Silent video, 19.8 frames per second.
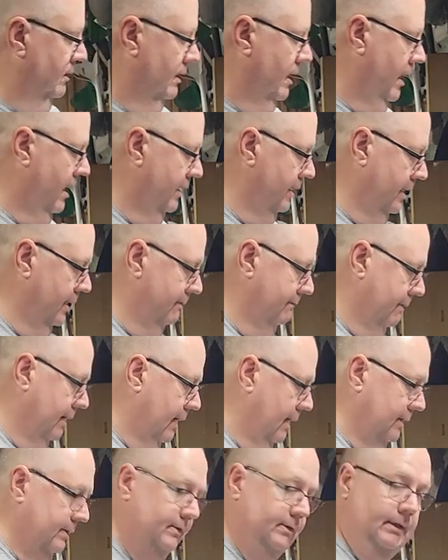Got an
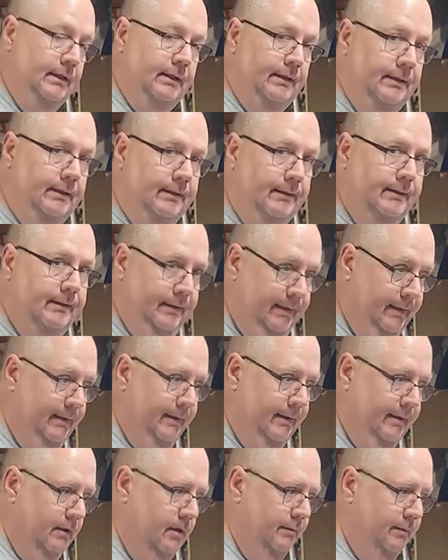unboxing,
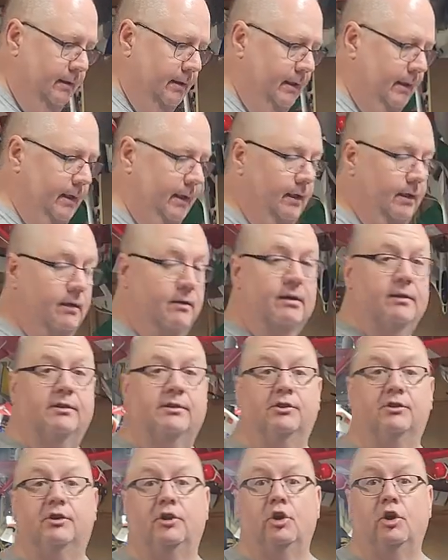yeah, of the plane. And
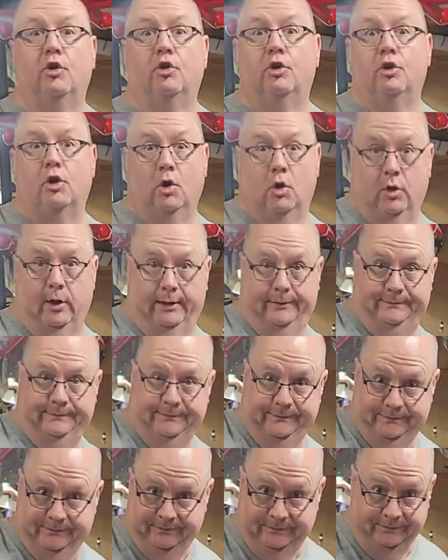this is the Unicorn.
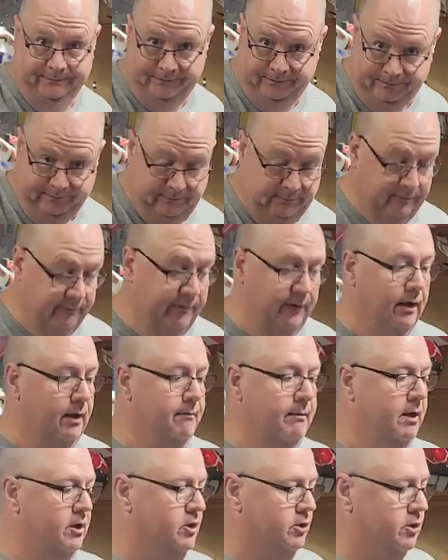Very
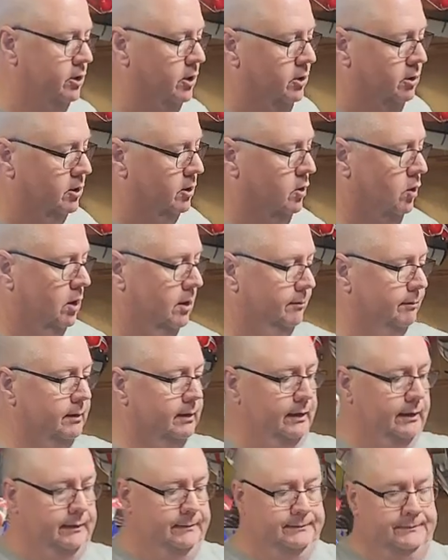much the Unicorn
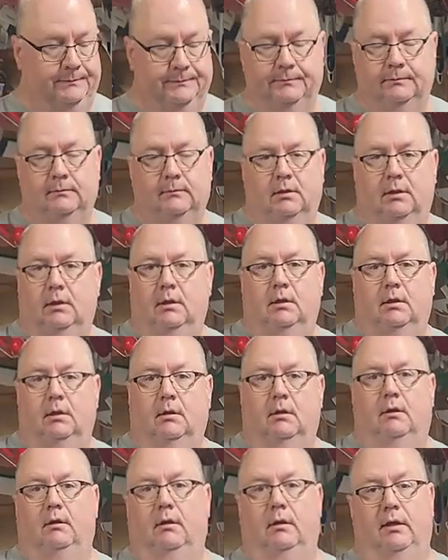plane.
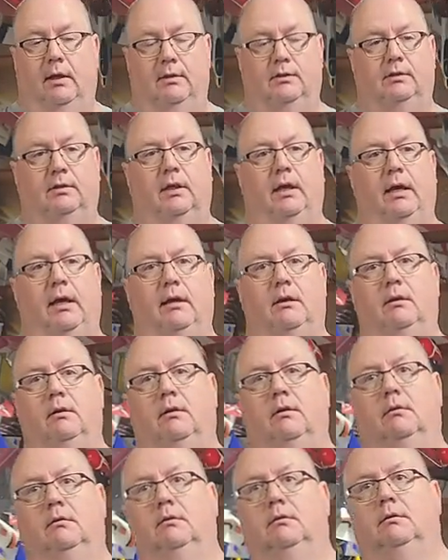It's
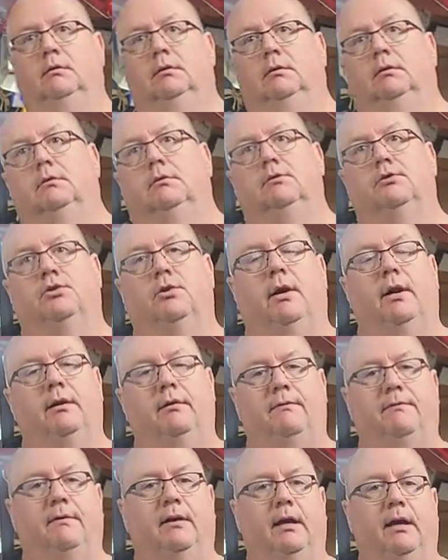like trying
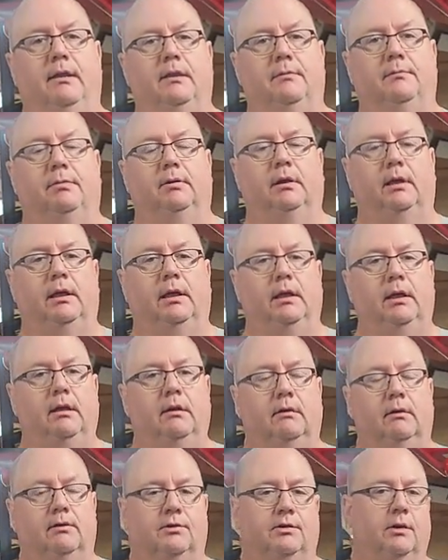to find the
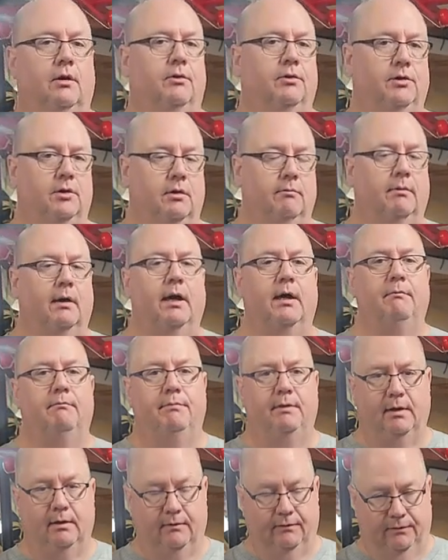plane that's sold to you by
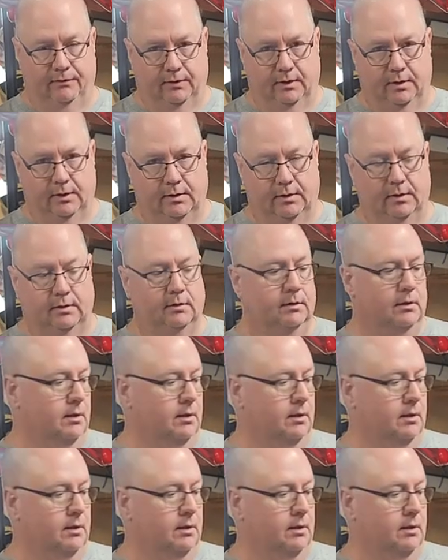Bigfoot,